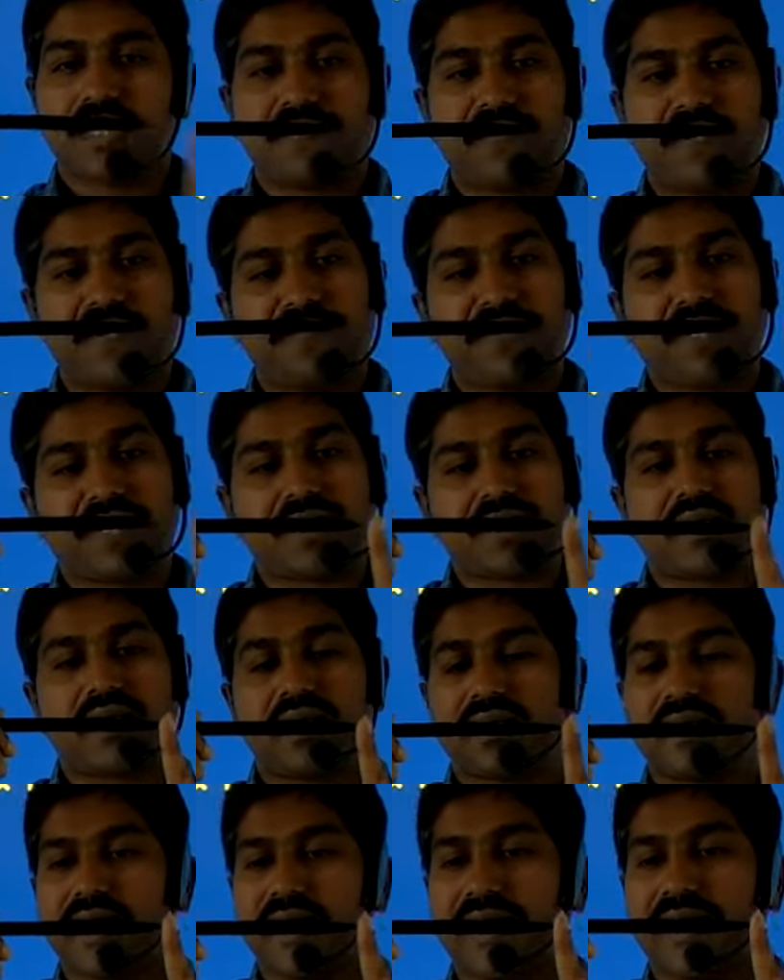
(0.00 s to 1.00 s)
If I fix
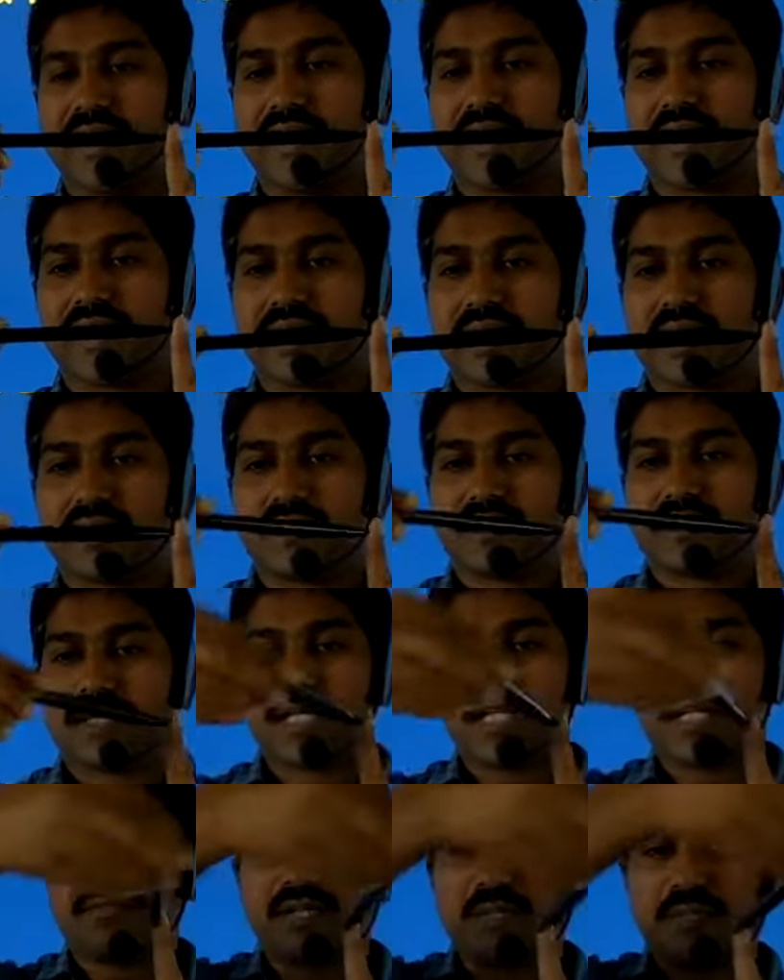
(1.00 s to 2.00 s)
it at the end,
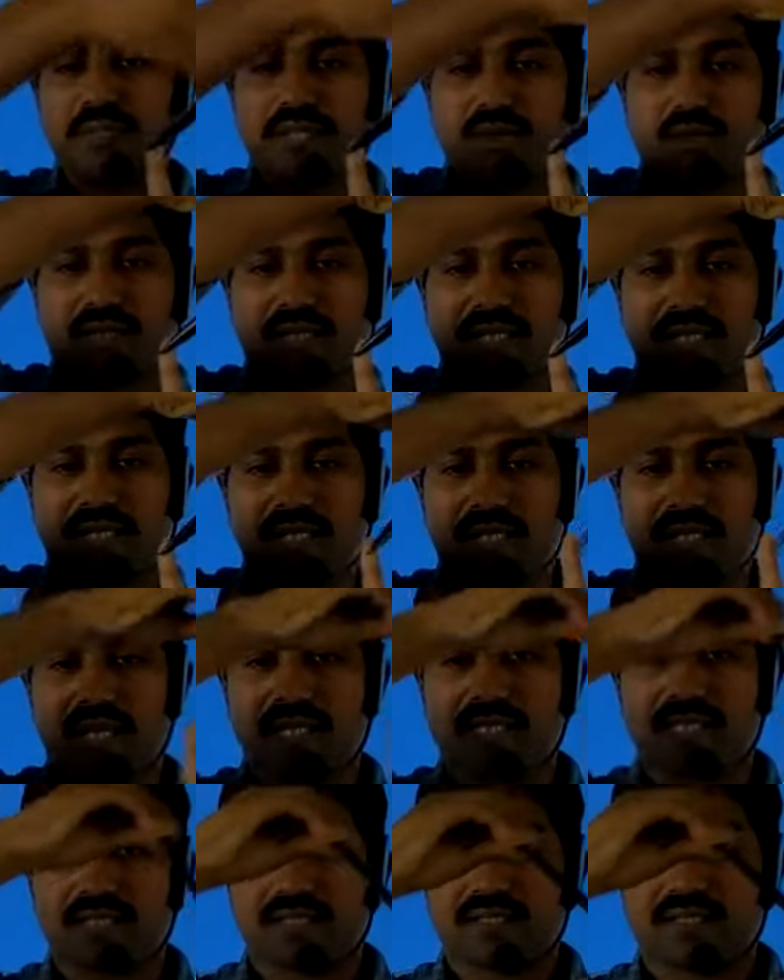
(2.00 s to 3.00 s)
it will be
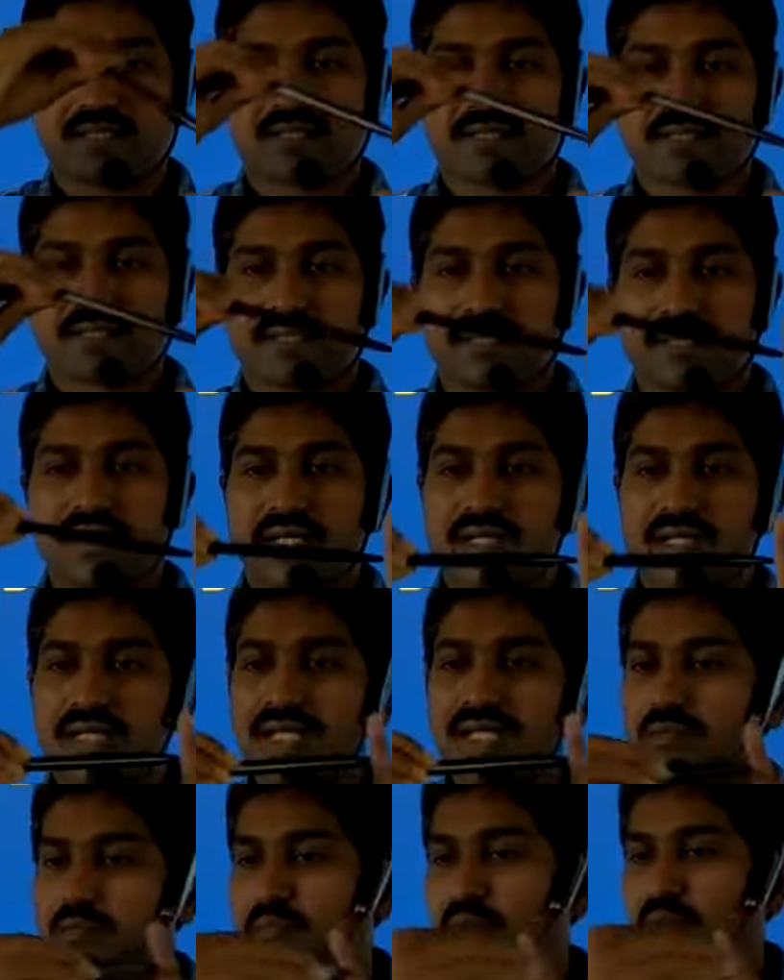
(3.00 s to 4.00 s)
rotated like this.
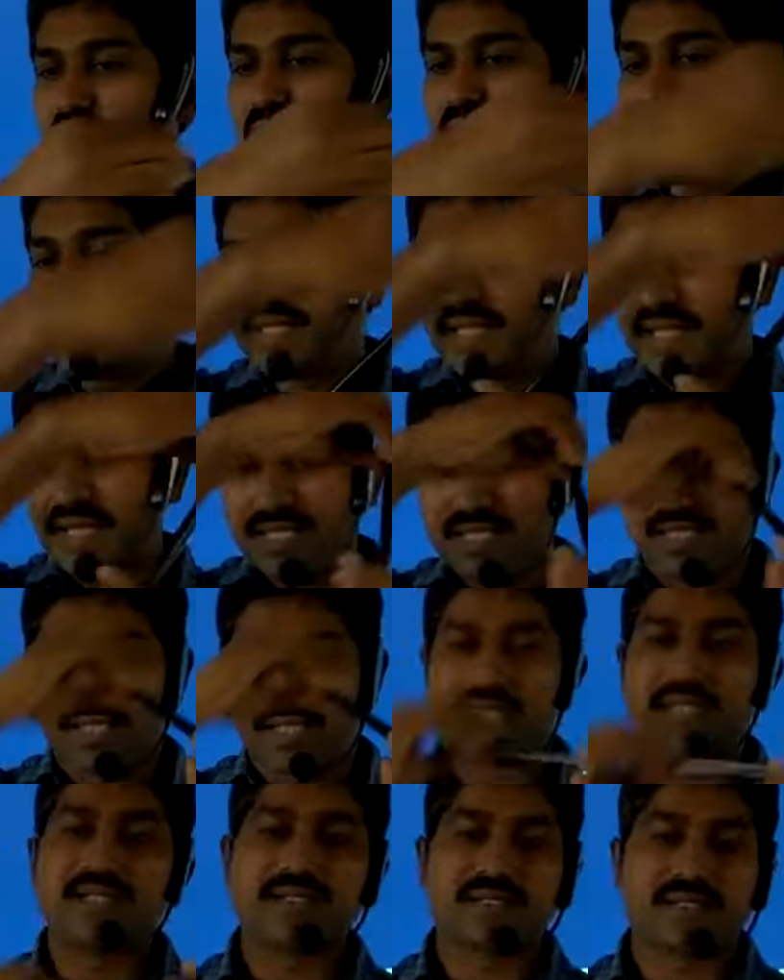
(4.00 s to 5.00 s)
In both the
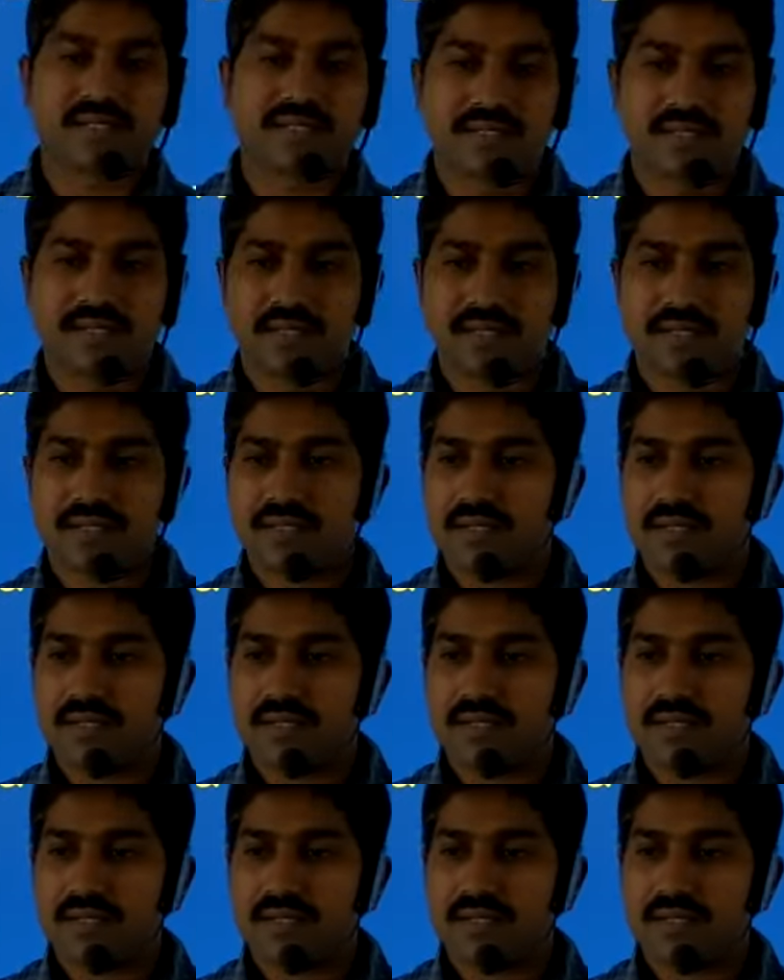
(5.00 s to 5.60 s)
cases,